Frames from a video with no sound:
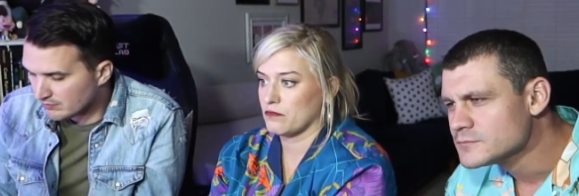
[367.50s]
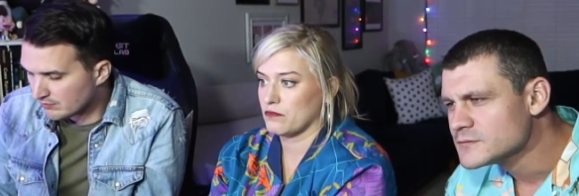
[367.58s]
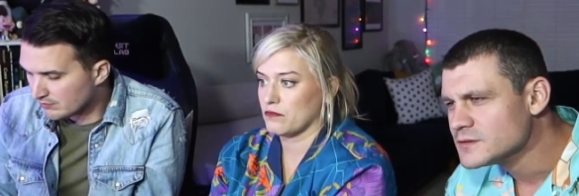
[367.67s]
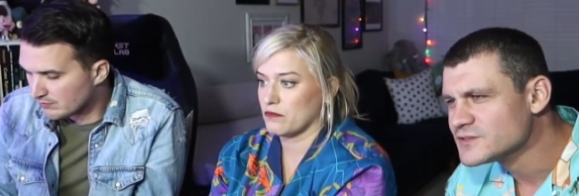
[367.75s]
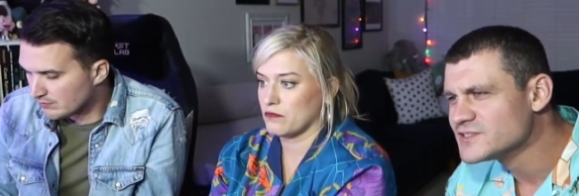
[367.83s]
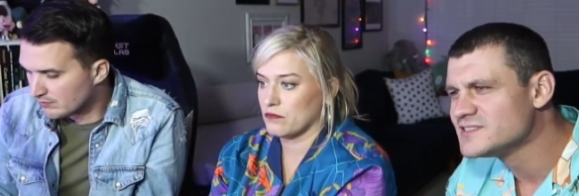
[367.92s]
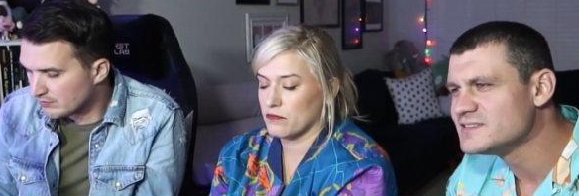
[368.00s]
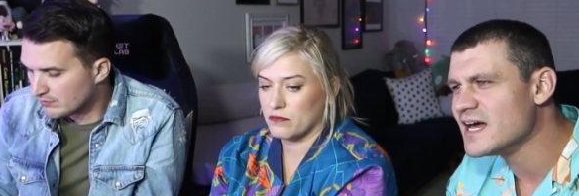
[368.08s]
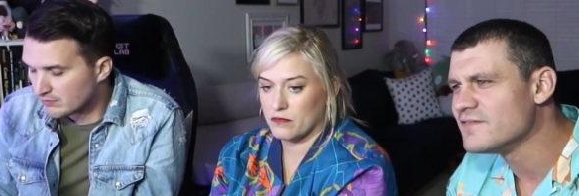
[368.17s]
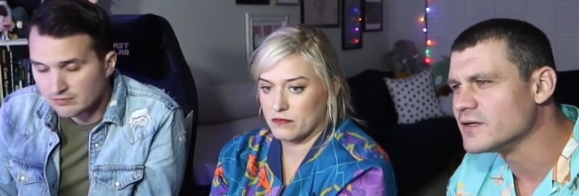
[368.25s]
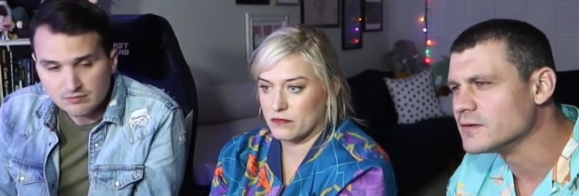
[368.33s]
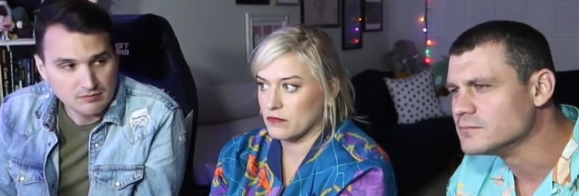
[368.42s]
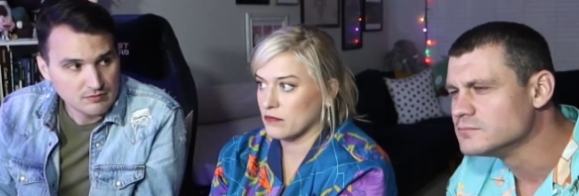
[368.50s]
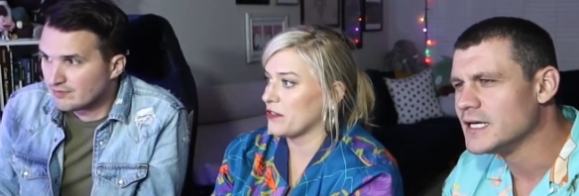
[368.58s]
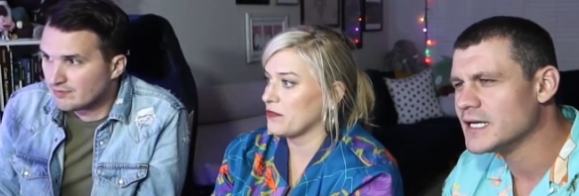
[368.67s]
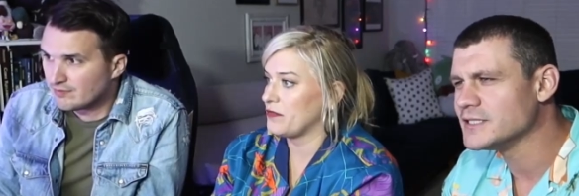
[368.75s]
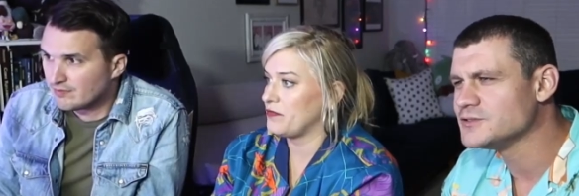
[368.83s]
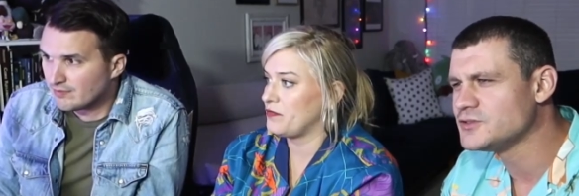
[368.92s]
Speaker 1: Seven
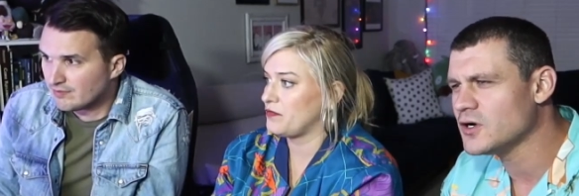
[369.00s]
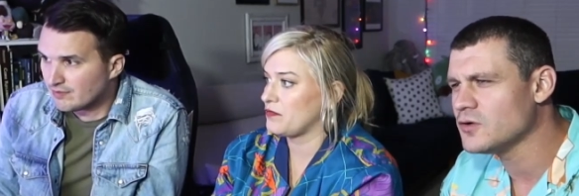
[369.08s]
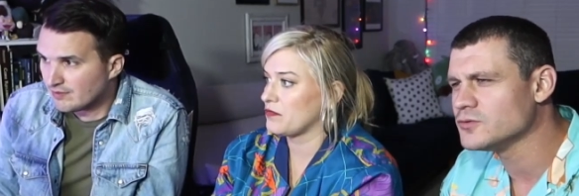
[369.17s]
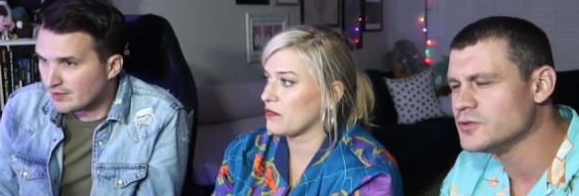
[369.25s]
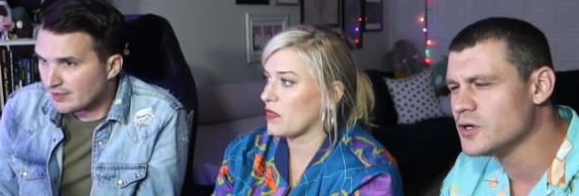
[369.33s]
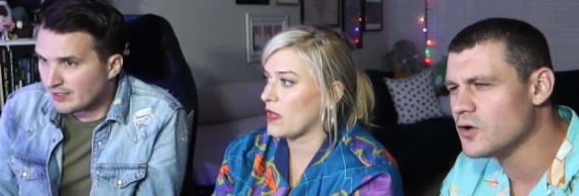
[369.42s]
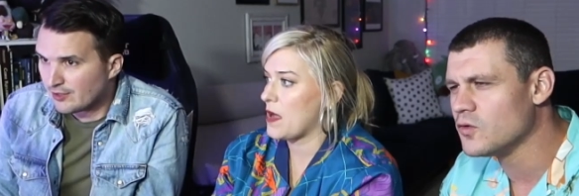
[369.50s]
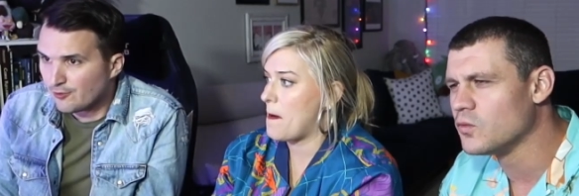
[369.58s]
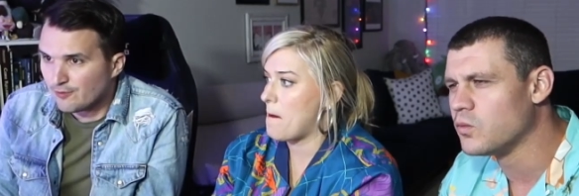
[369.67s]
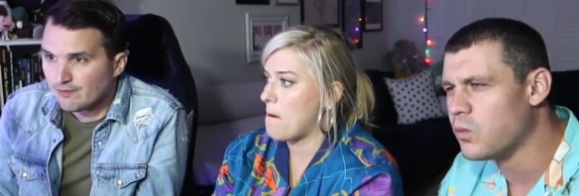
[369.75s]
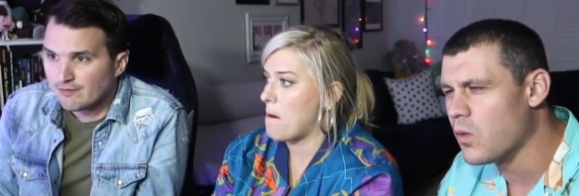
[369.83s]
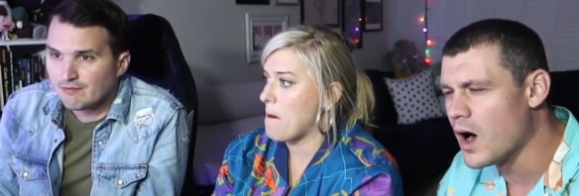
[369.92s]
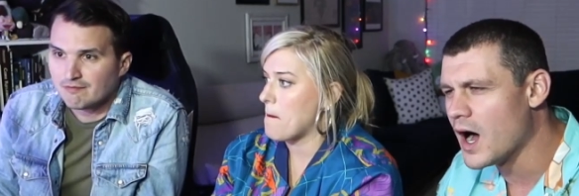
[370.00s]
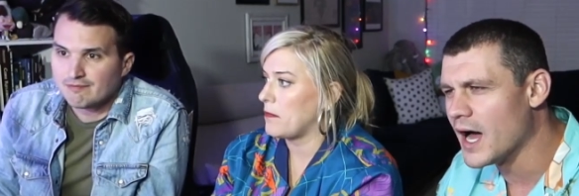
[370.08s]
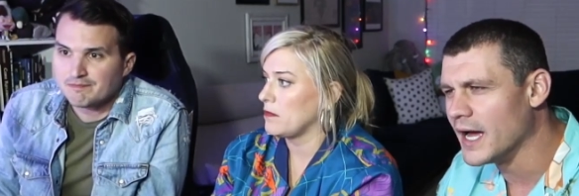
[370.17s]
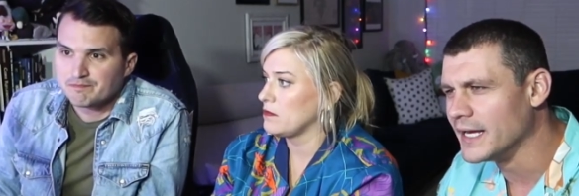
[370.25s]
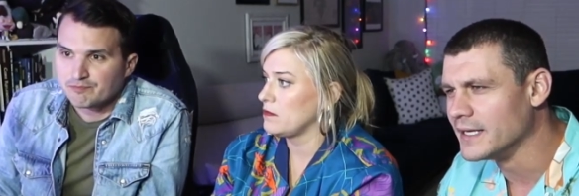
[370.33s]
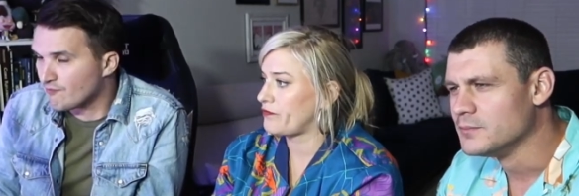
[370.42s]
and I don't know
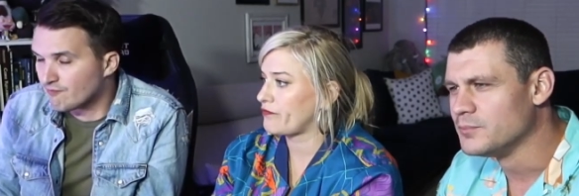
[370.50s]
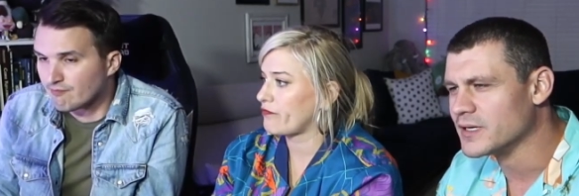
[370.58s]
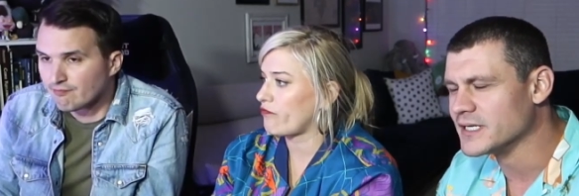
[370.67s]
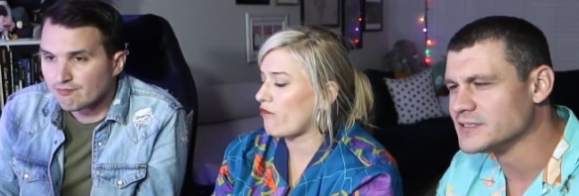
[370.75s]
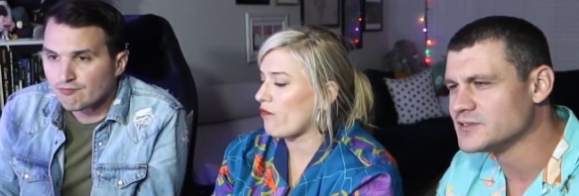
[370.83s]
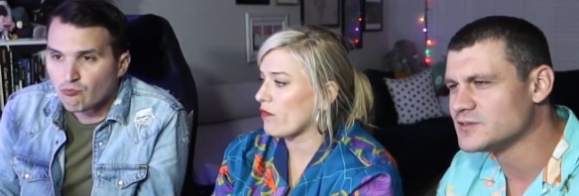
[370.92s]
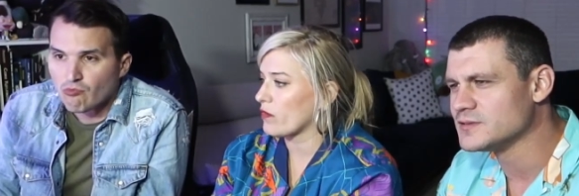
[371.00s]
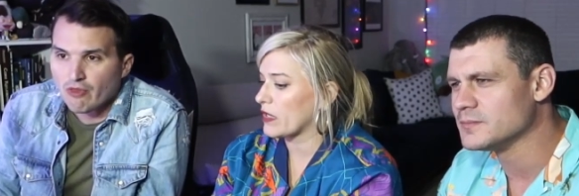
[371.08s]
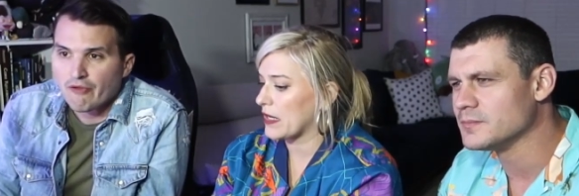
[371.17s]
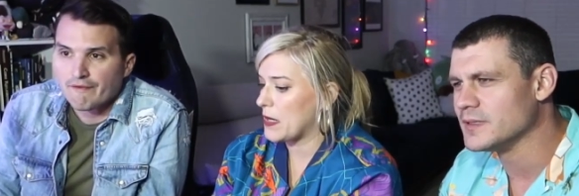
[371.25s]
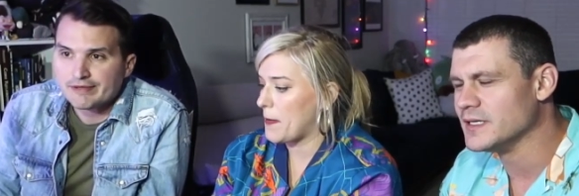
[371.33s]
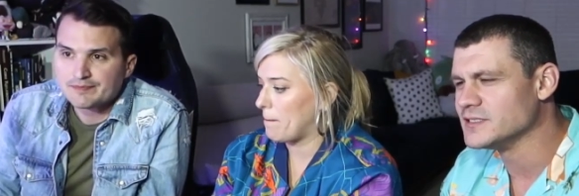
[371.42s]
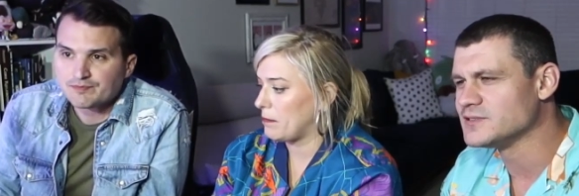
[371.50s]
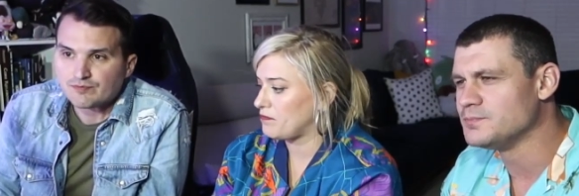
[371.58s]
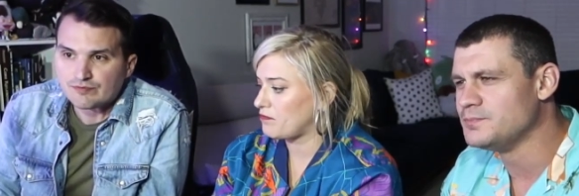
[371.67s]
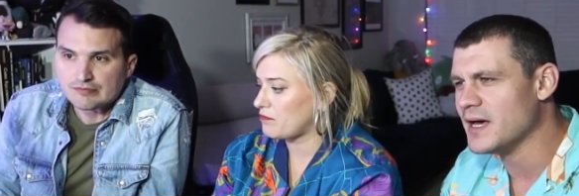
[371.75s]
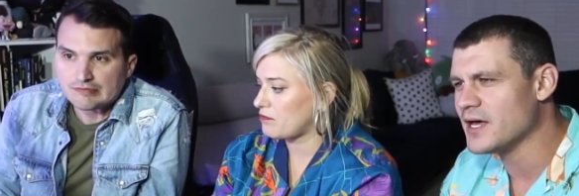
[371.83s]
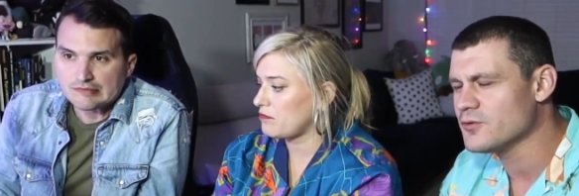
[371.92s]
why, but it's it's
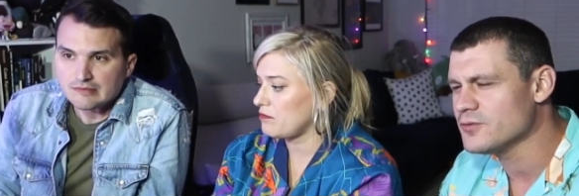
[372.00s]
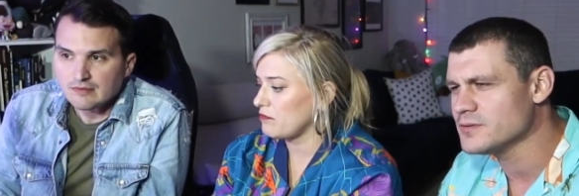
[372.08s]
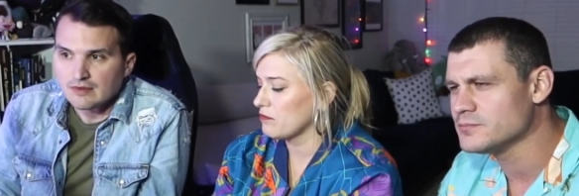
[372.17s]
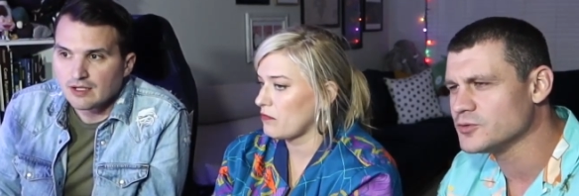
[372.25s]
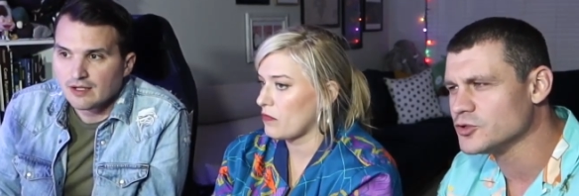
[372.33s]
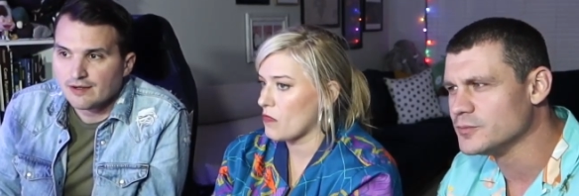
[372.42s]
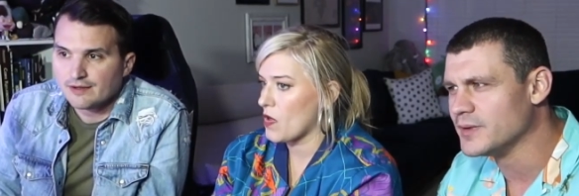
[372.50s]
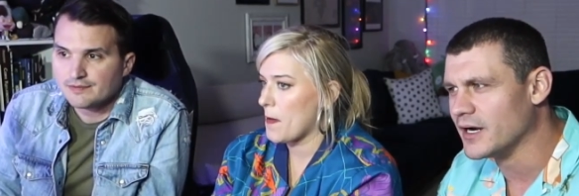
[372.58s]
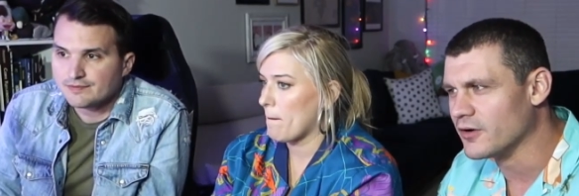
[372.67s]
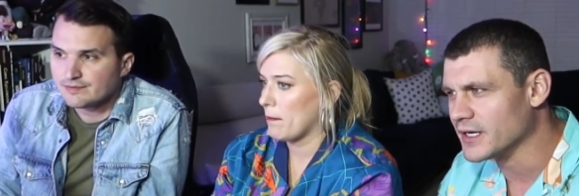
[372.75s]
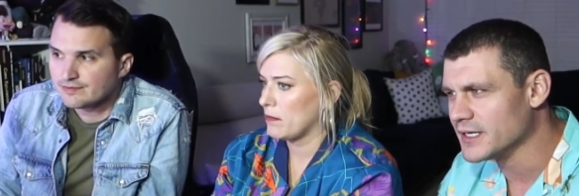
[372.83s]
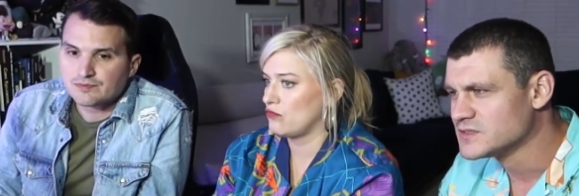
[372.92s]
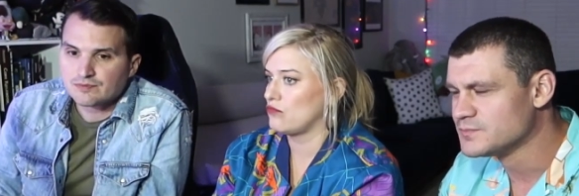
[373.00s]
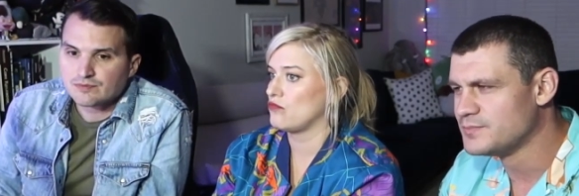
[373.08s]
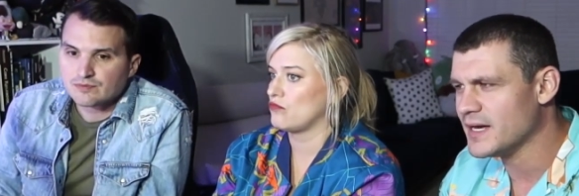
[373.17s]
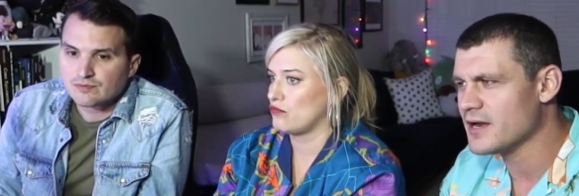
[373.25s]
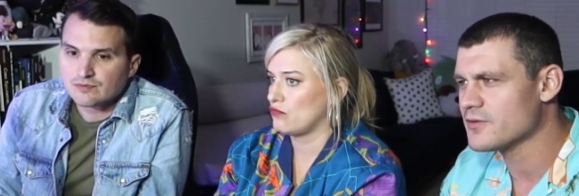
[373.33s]
better than blueberry, better